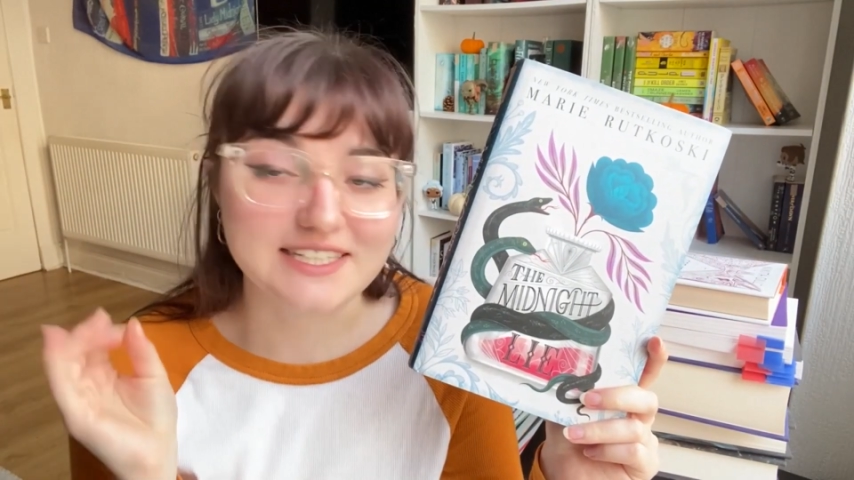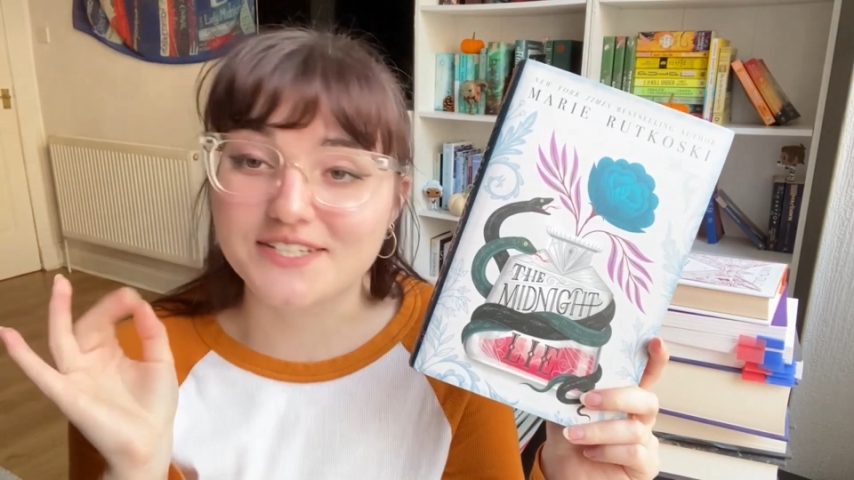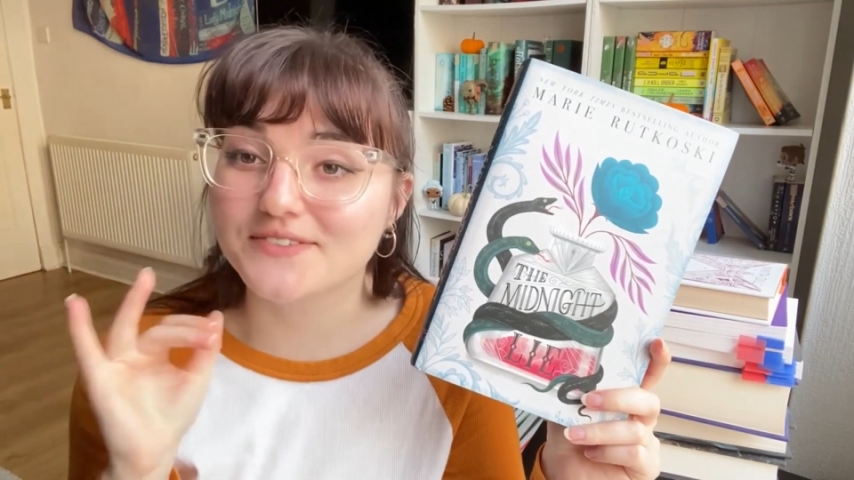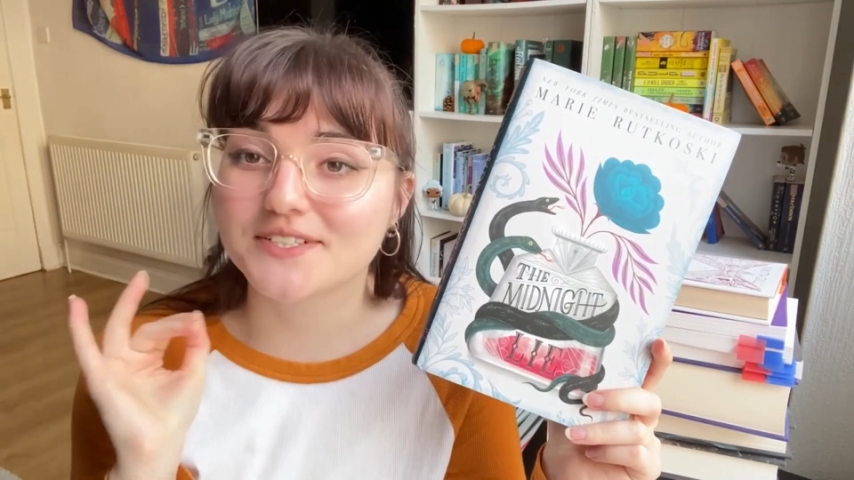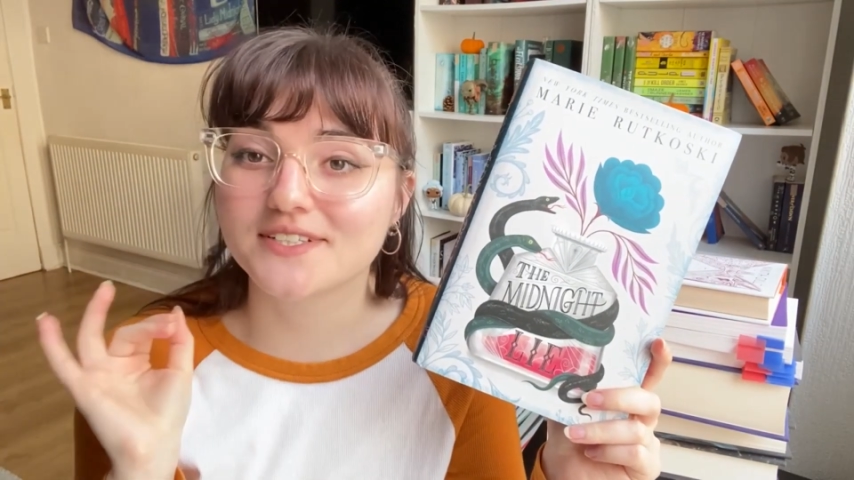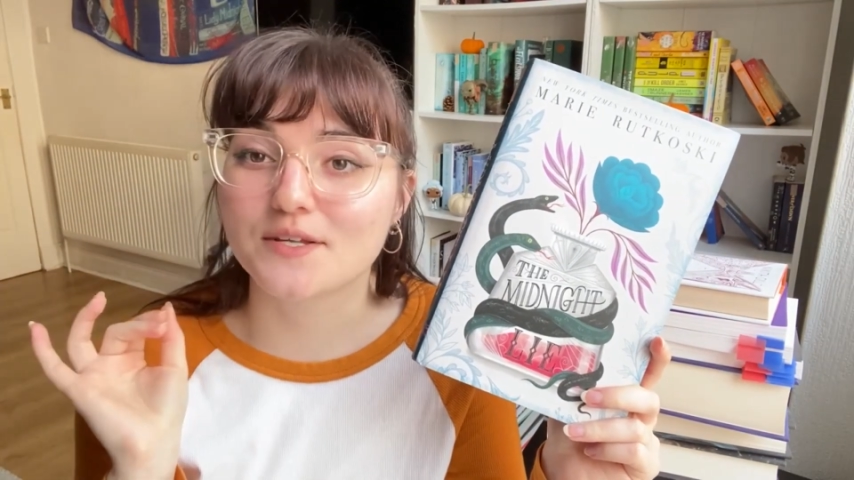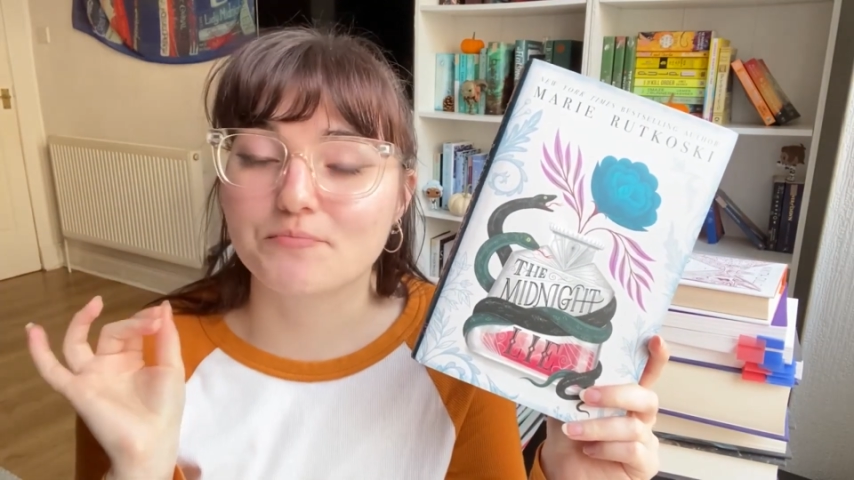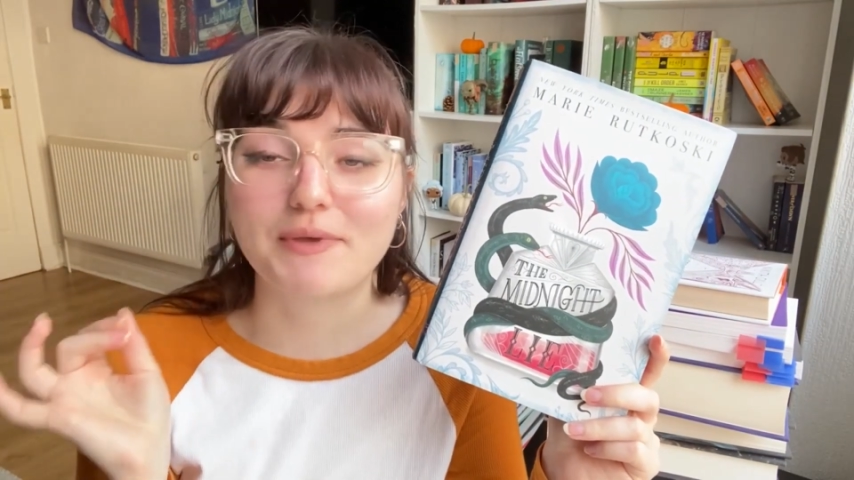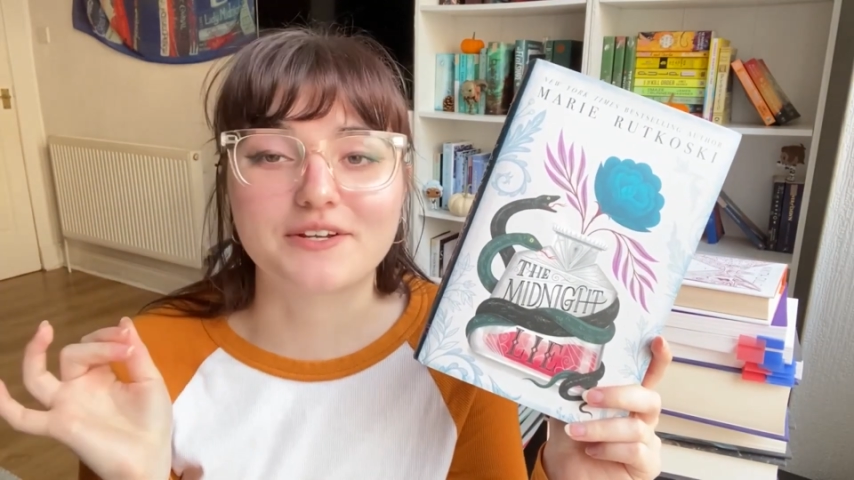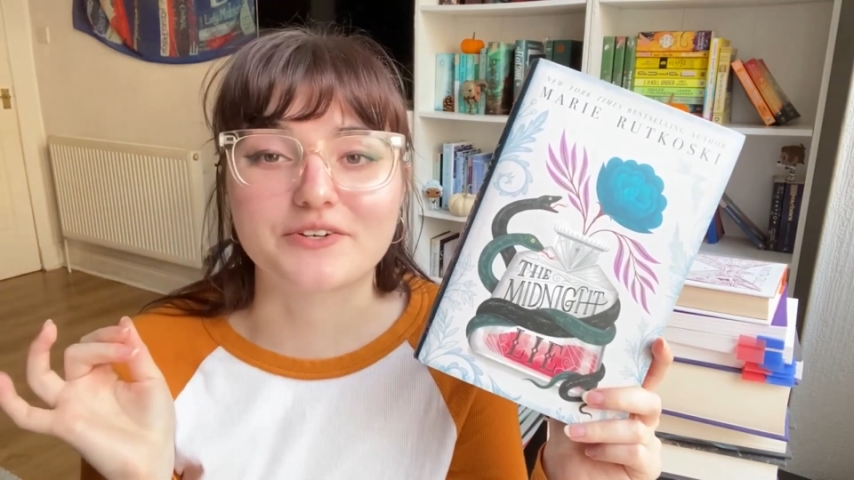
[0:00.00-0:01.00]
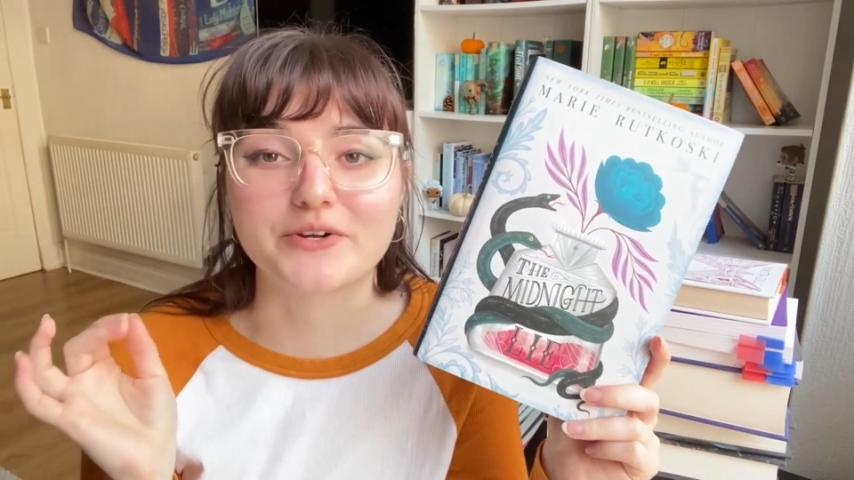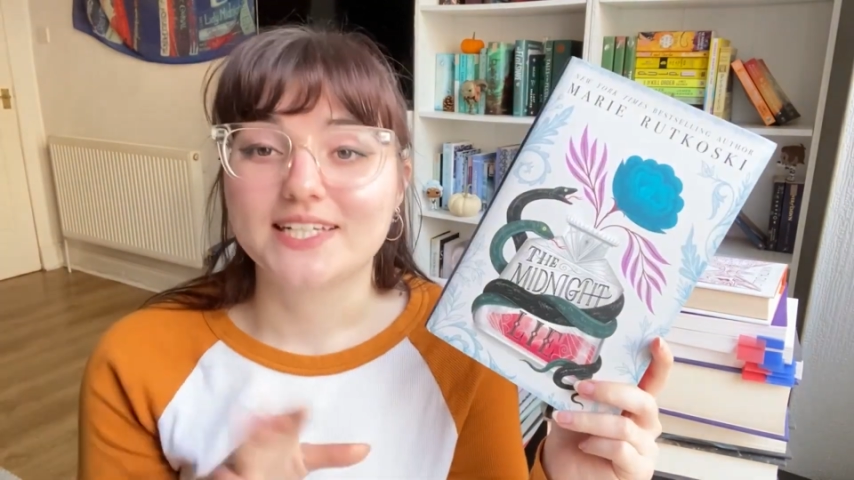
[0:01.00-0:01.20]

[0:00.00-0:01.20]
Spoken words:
even better.